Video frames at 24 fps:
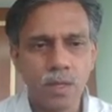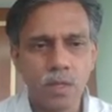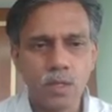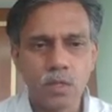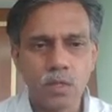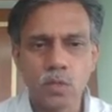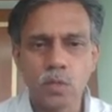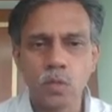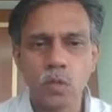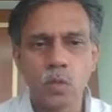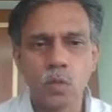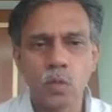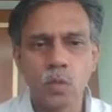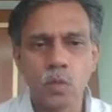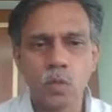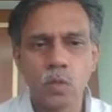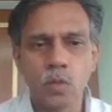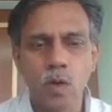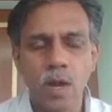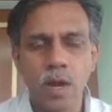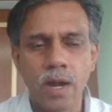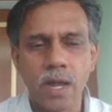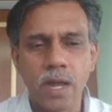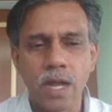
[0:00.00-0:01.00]
So
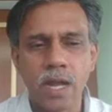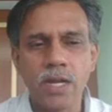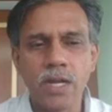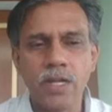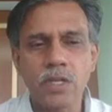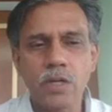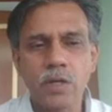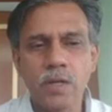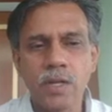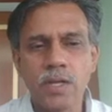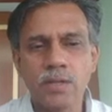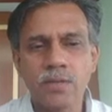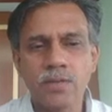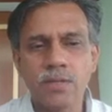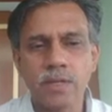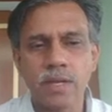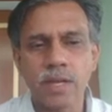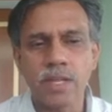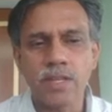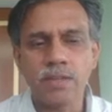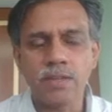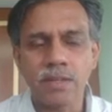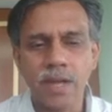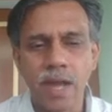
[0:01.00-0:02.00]
on a continuous
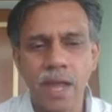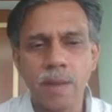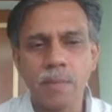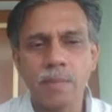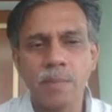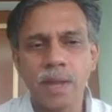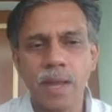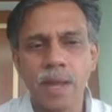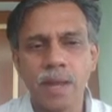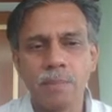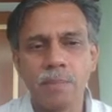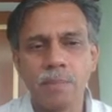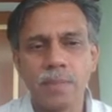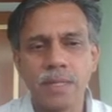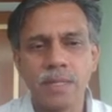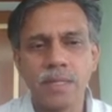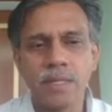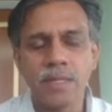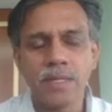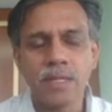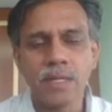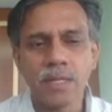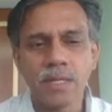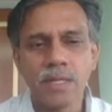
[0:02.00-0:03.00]
range, time can be